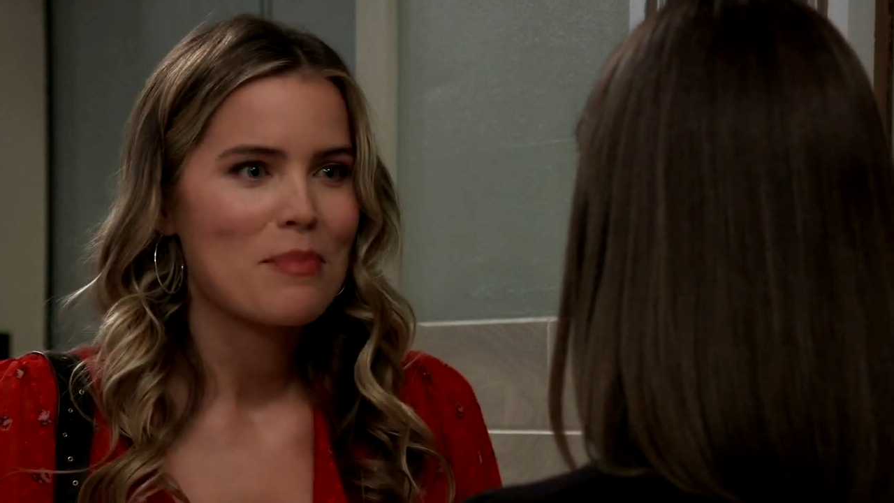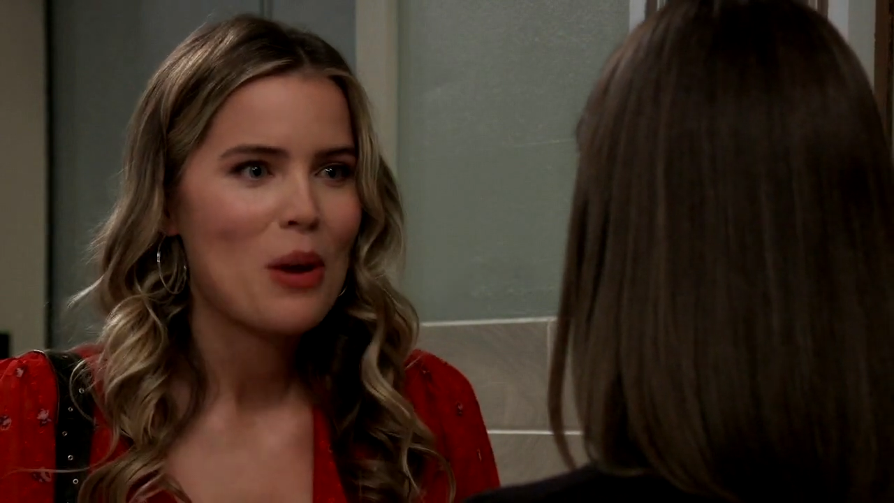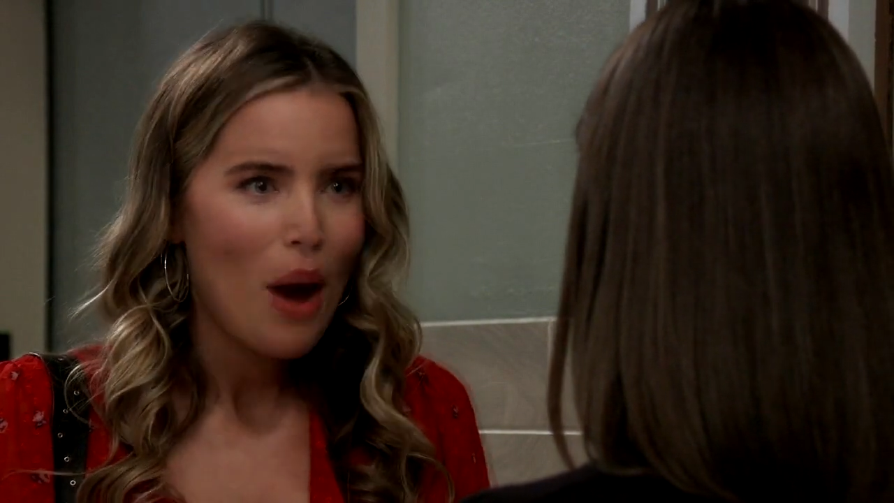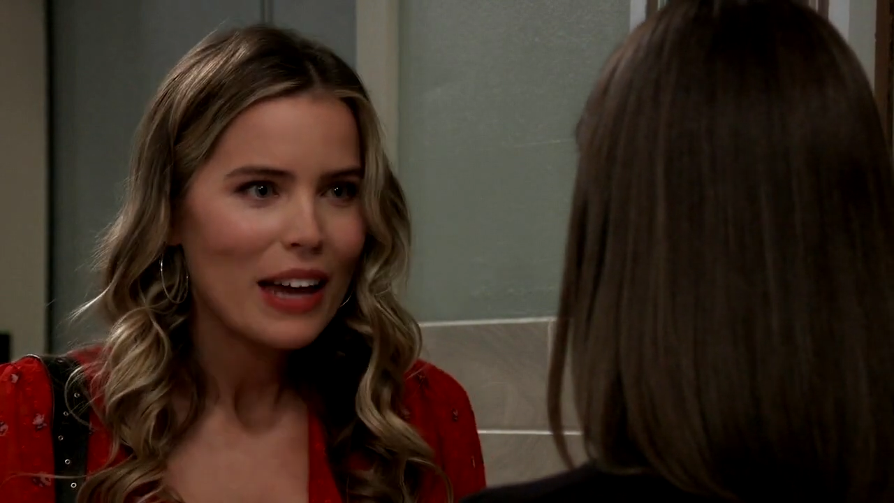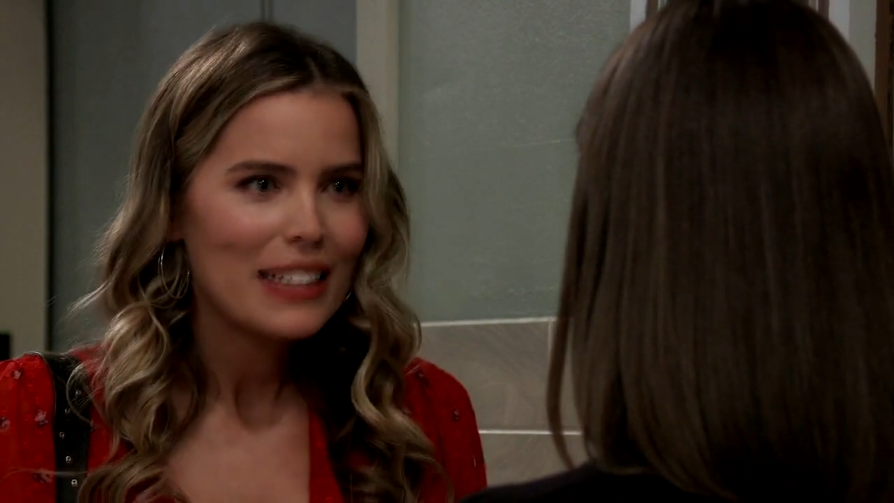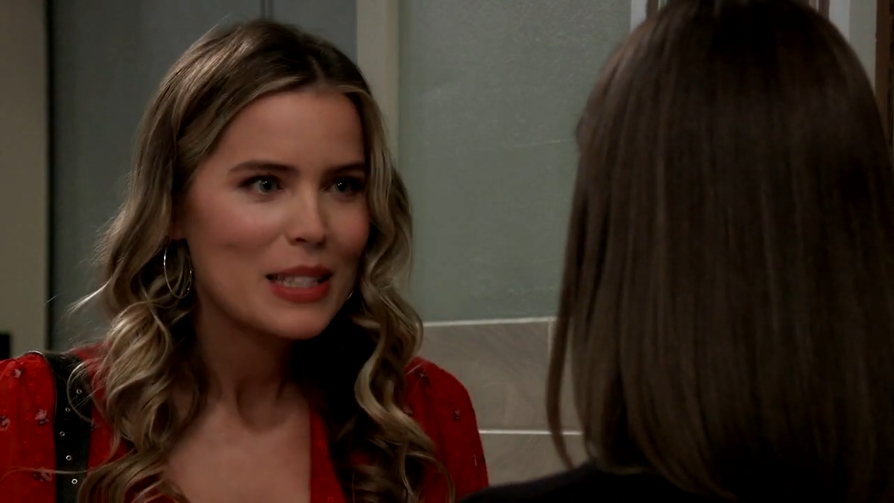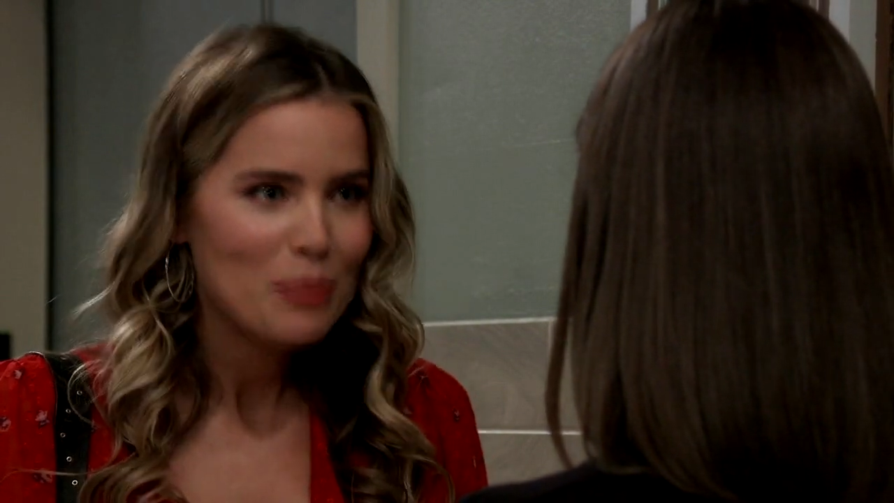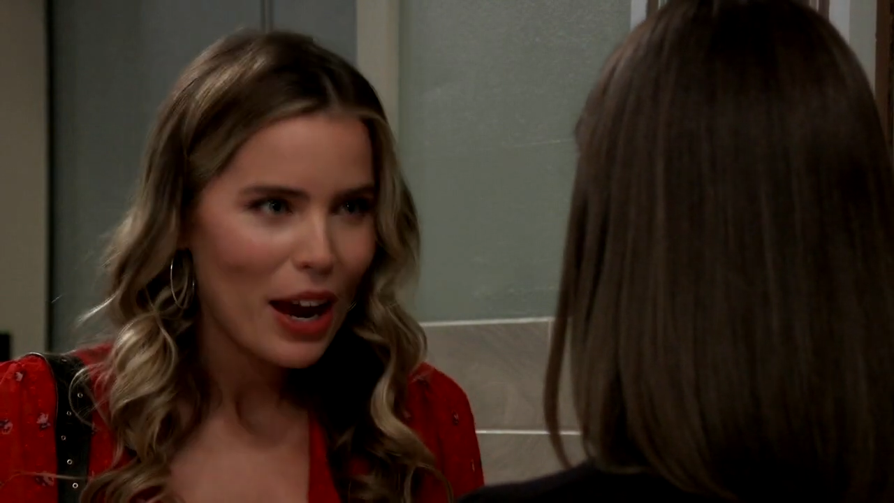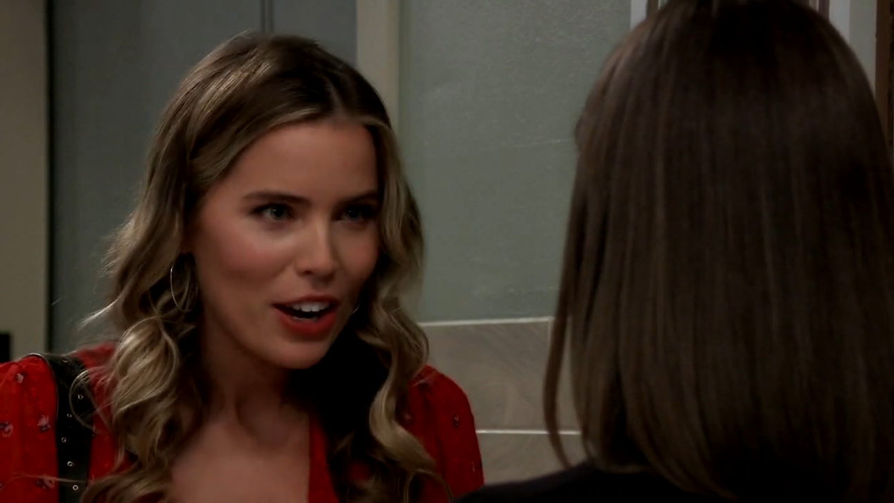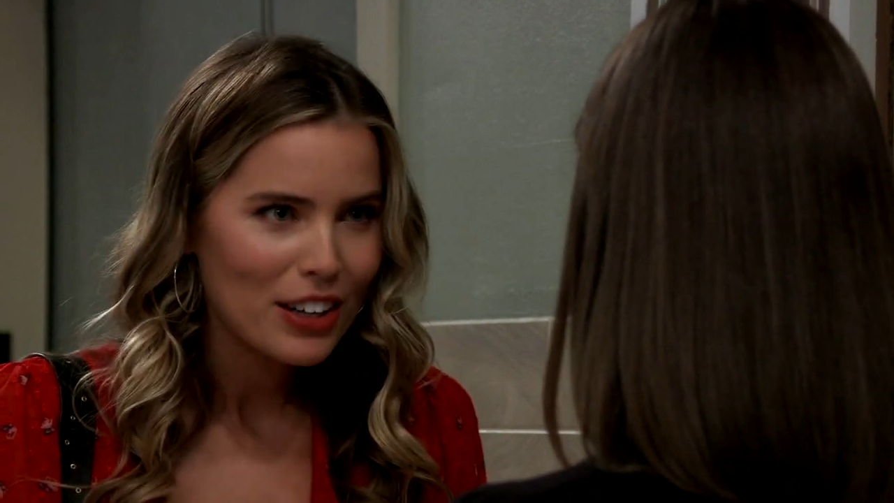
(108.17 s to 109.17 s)
be Wiley's
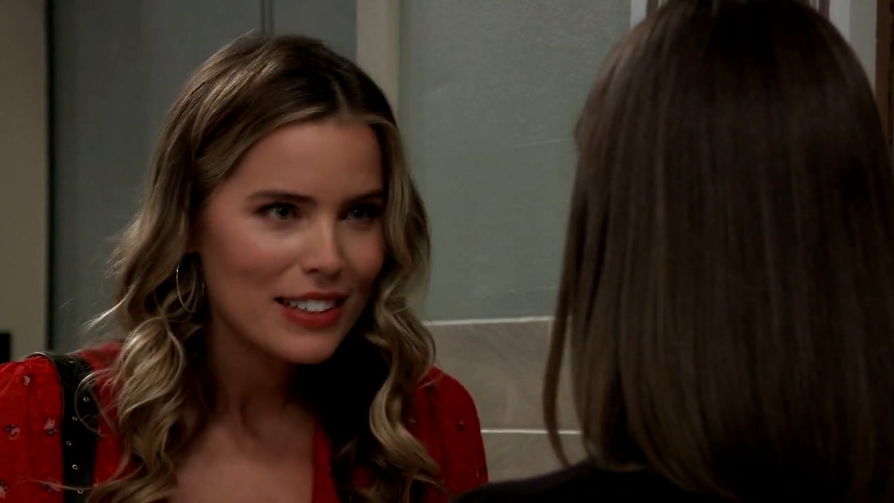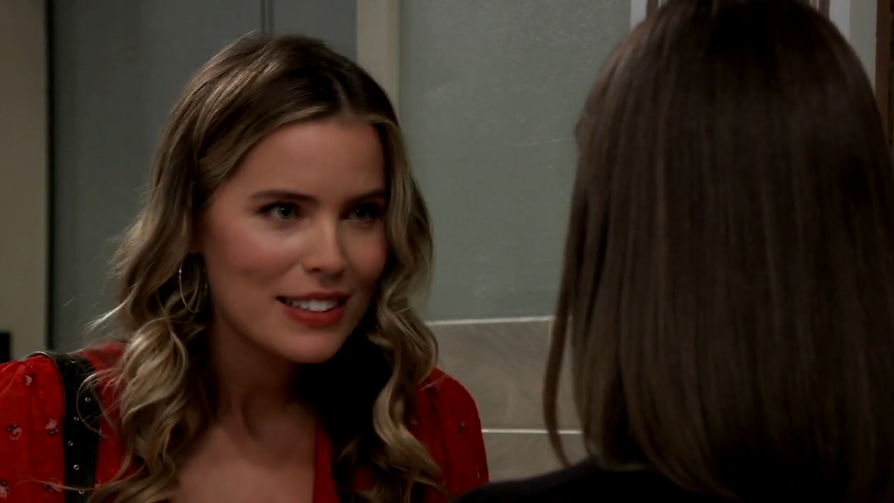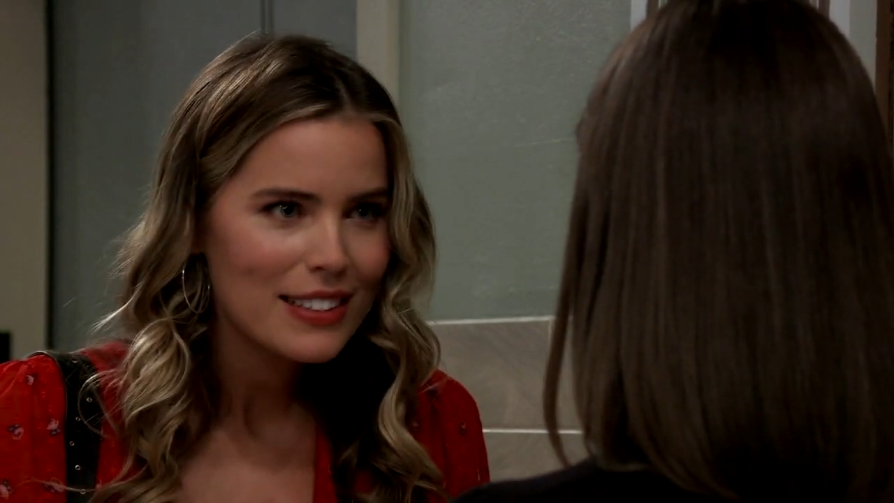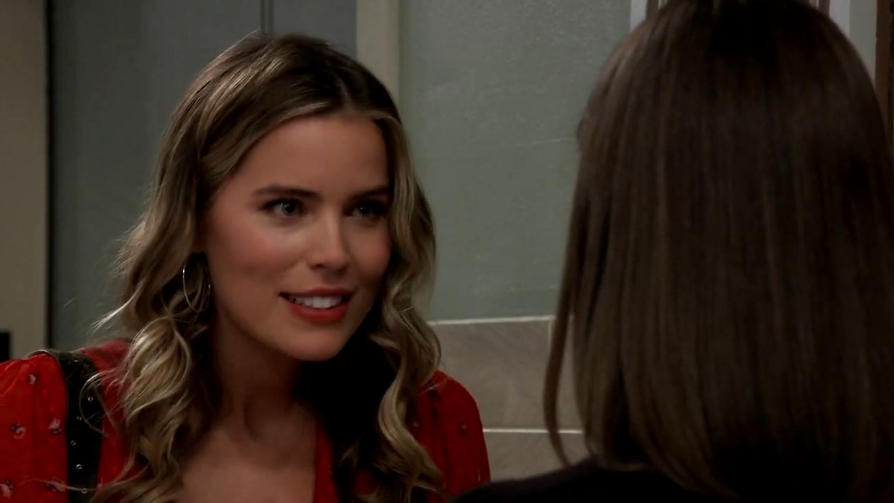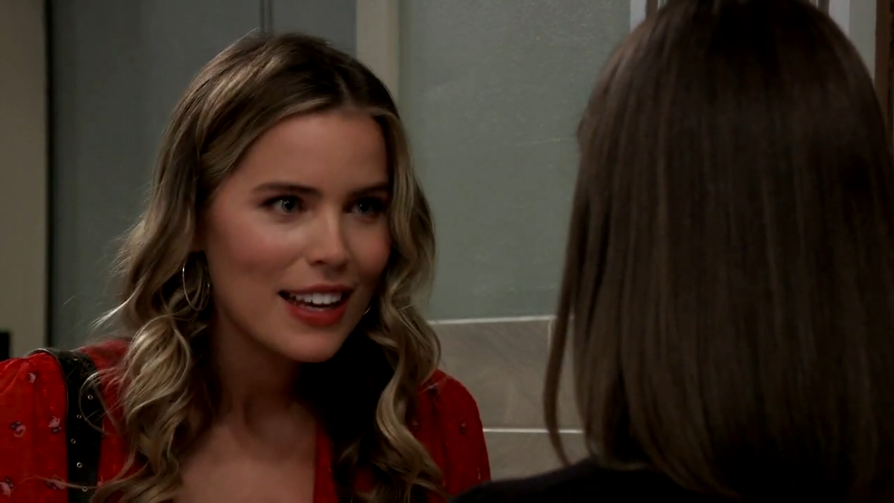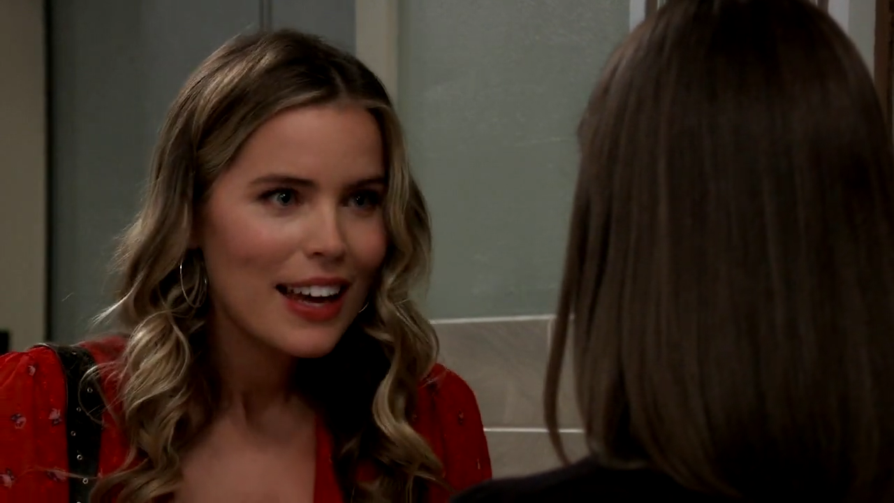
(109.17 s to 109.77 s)
parents.